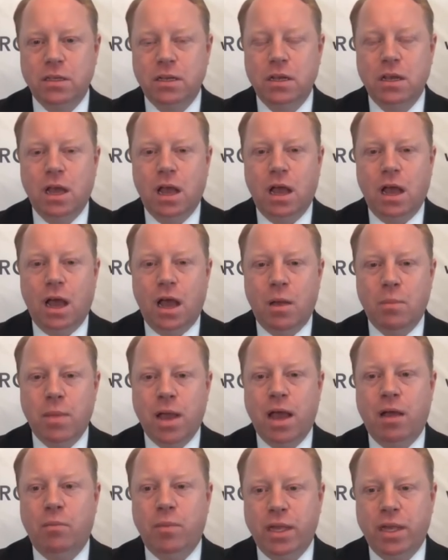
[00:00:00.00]
That's it for
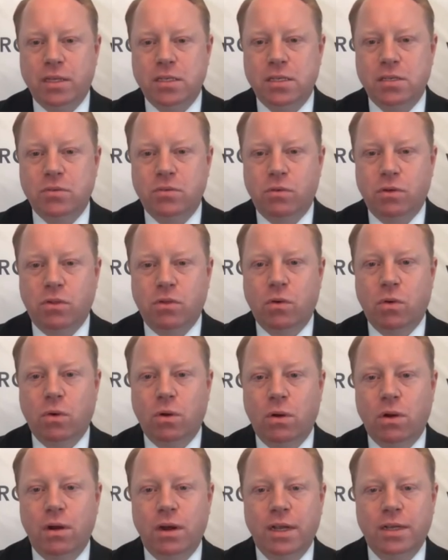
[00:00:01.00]
today guys you
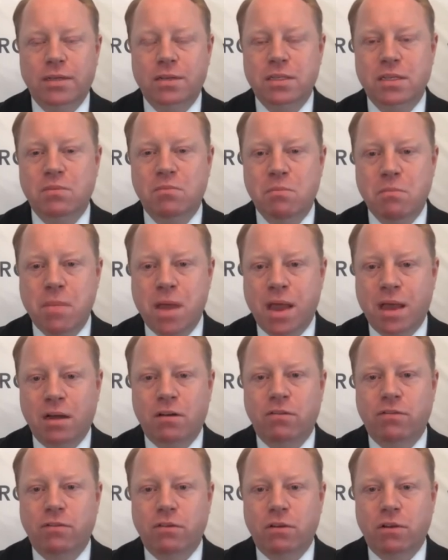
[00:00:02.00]
don't want to miss more
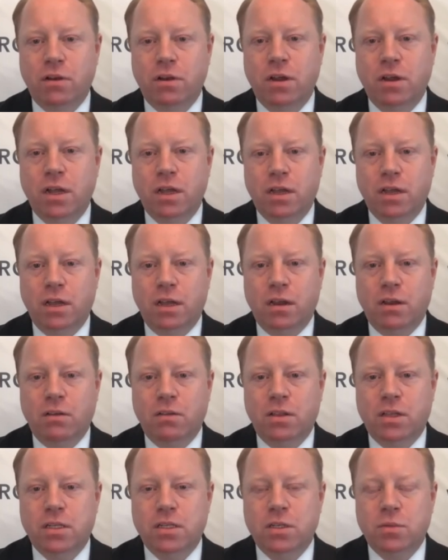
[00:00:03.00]
Craig Irwin's
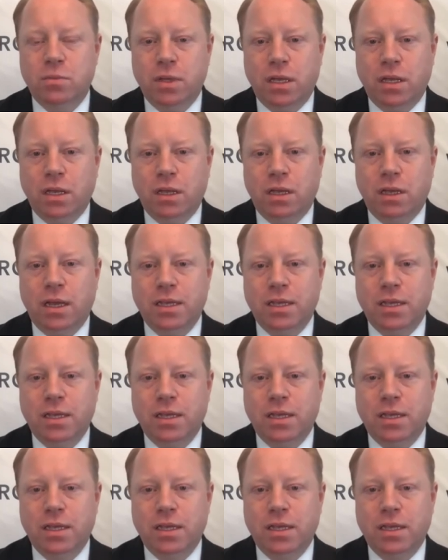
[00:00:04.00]
prediction,